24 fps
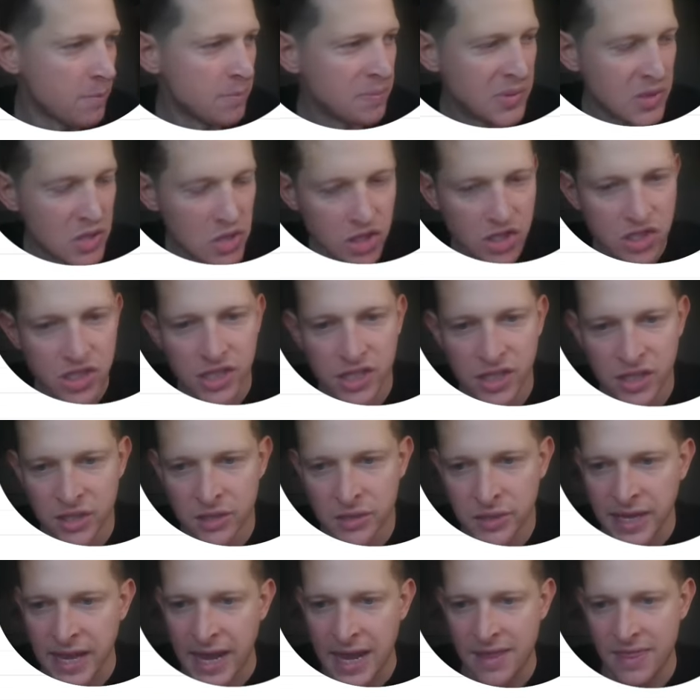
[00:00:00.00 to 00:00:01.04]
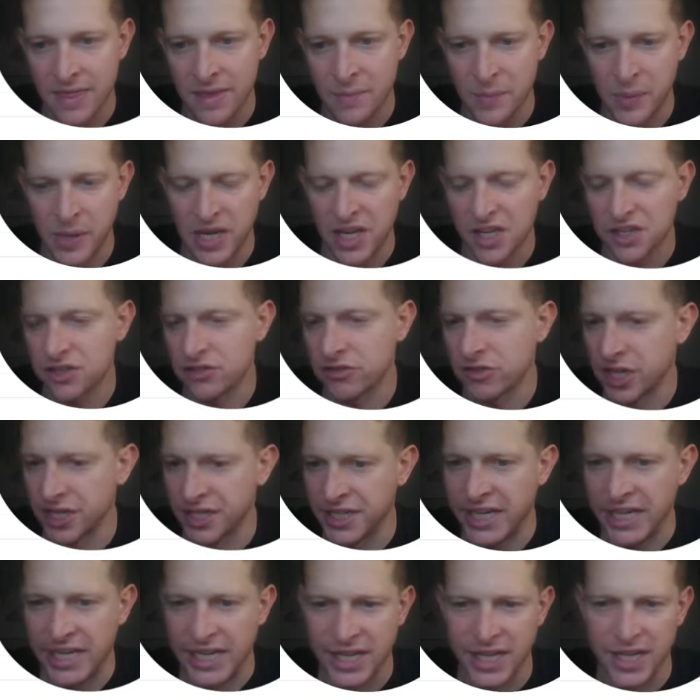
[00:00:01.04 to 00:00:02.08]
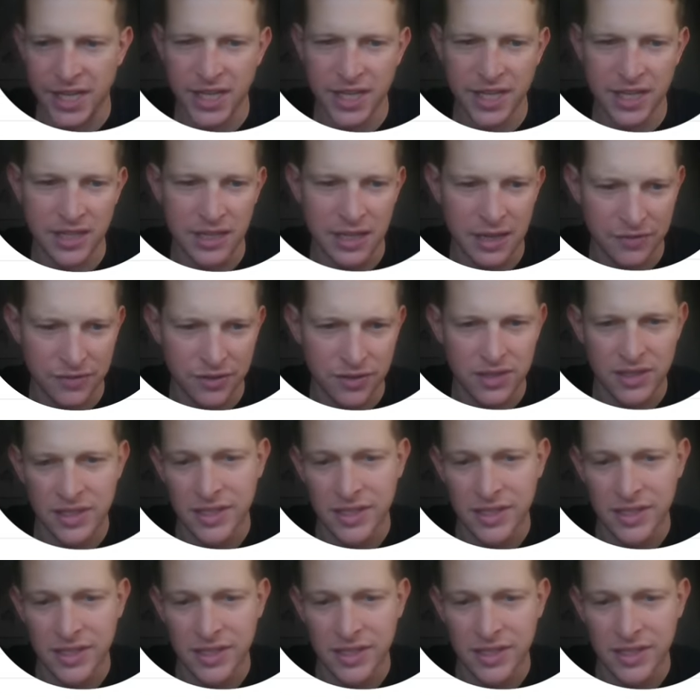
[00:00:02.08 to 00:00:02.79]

but you get the picture on a high level,